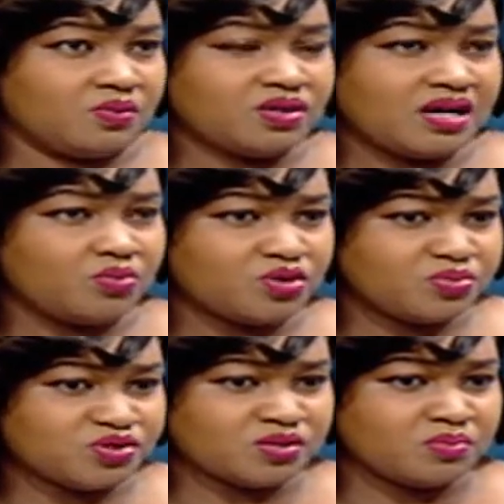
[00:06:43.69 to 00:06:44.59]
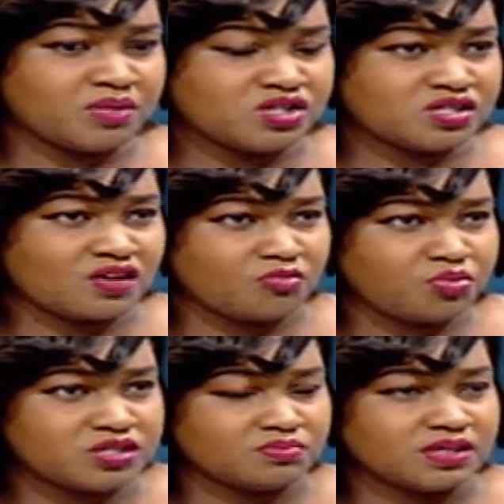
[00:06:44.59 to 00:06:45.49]
What measures have you
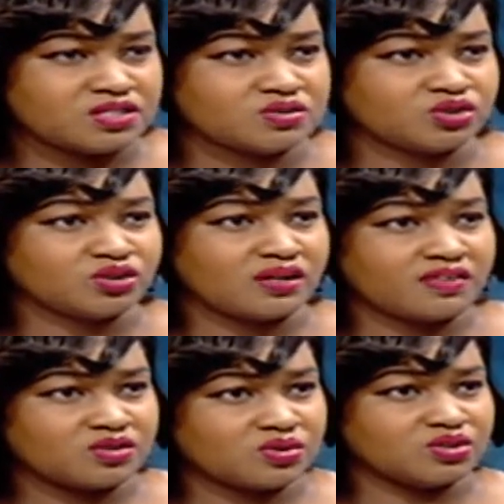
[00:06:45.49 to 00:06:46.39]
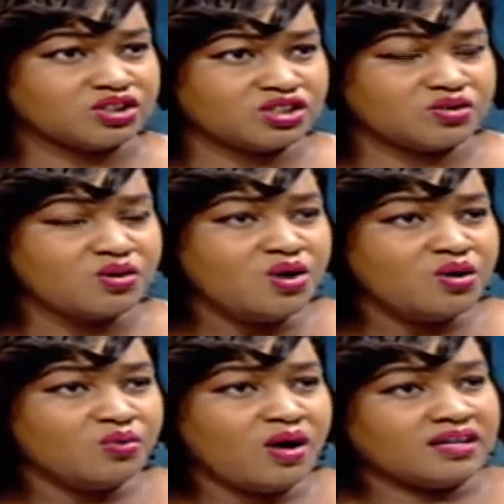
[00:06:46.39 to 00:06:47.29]
put in place to ensure that we continue
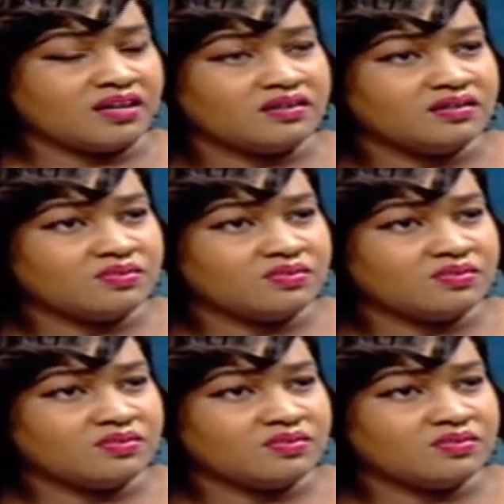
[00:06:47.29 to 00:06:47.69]
working?